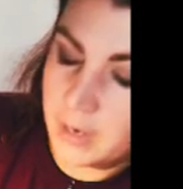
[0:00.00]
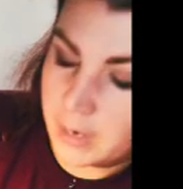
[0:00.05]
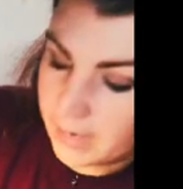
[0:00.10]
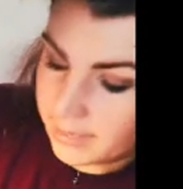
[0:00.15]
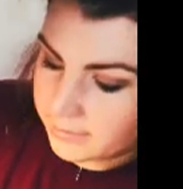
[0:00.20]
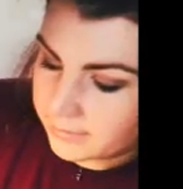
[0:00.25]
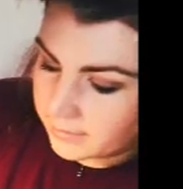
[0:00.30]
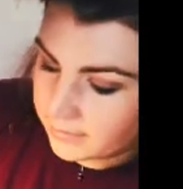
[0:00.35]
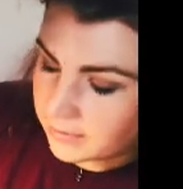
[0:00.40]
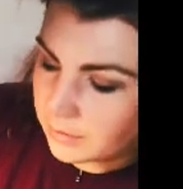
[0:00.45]

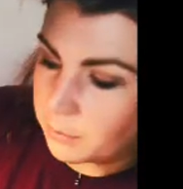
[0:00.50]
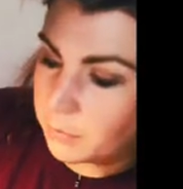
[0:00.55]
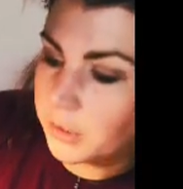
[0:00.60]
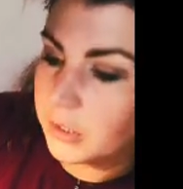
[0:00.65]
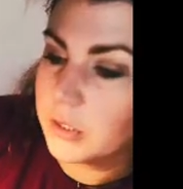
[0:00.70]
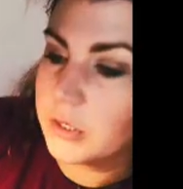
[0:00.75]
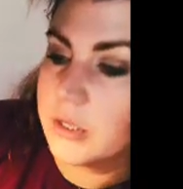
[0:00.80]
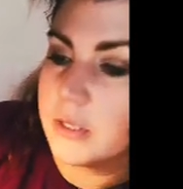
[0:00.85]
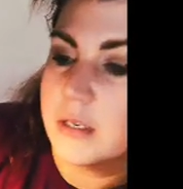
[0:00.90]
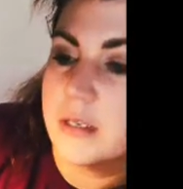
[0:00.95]
It's similar
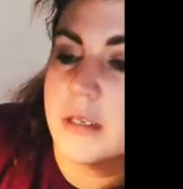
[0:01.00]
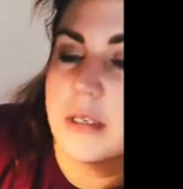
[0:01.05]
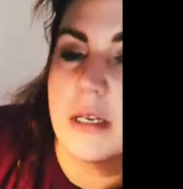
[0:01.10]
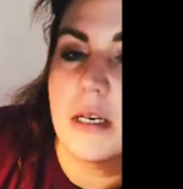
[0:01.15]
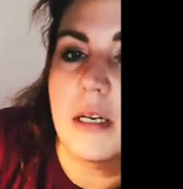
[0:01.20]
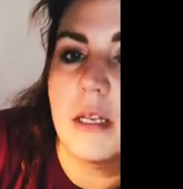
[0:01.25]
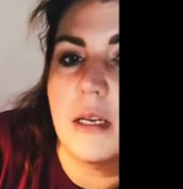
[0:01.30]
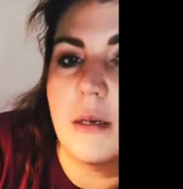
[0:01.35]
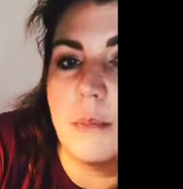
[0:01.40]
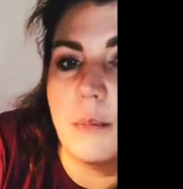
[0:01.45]
to the
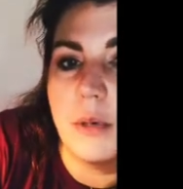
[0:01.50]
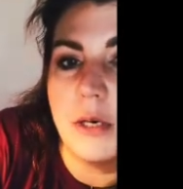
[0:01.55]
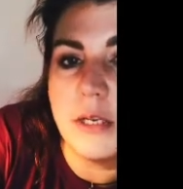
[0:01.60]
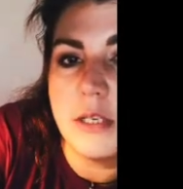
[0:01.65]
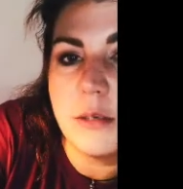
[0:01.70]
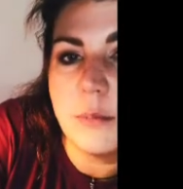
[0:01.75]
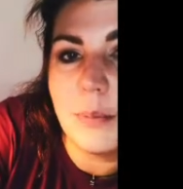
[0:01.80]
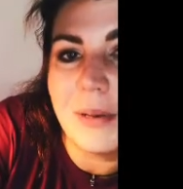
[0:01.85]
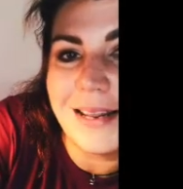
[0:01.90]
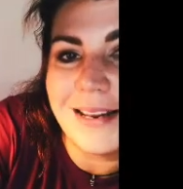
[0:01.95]
Stirling
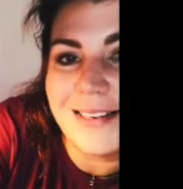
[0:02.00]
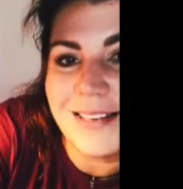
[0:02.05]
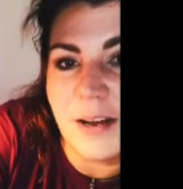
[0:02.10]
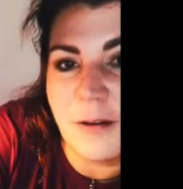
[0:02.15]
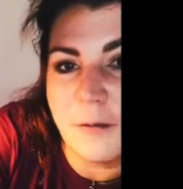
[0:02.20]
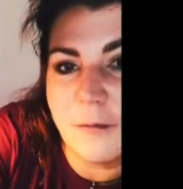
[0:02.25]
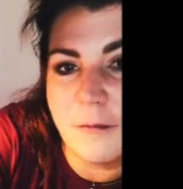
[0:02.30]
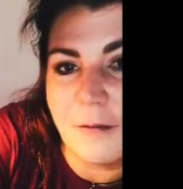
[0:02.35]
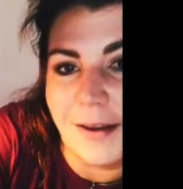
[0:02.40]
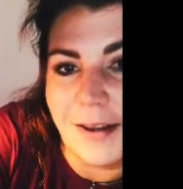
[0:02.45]
Mud, but it's a
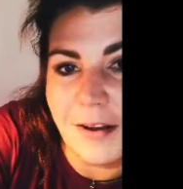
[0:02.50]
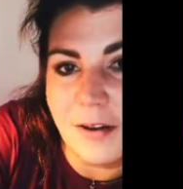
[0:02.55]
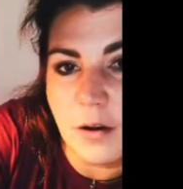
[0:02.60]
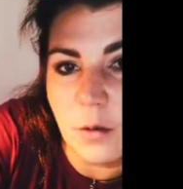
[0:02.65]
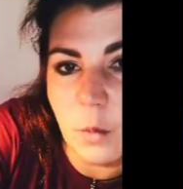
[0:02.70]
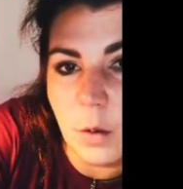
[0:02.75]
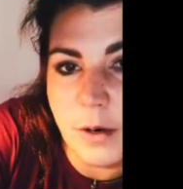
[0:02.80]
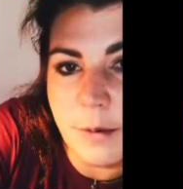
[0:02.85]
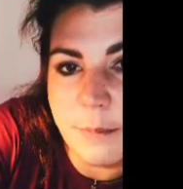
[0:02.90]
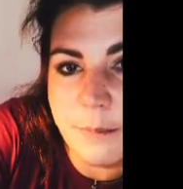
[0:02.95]
finer
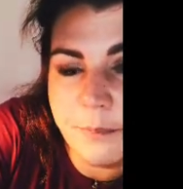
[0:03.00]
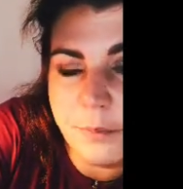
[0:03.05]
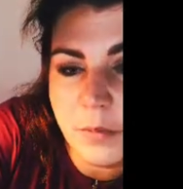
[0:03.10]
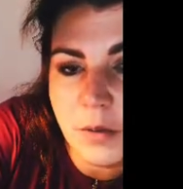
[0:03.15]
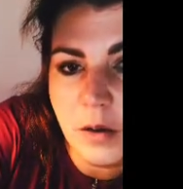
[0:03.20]
one.